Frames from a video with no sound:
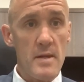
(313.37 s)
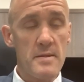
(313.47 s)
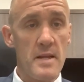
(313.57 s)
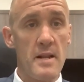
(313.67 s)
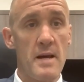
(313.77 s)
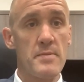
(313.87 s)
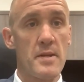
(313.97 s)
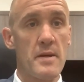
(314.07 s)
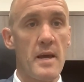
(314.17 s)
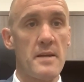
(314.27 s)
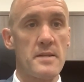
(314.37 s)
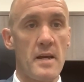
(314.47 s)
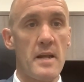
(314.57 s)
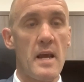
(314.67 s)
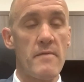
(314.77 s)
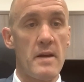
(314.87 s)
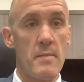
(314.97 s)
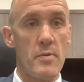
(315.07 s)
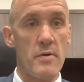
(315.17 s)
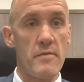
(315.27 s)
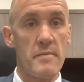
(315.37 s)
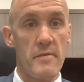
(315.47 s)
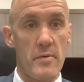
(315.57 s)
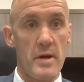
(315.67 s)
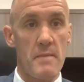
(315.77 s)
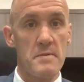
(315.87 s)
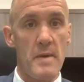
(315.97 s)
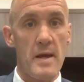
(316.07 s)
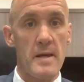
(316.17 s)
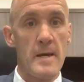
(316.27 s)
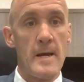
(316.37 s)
send it up to the KHDA and have that approved before it comes back.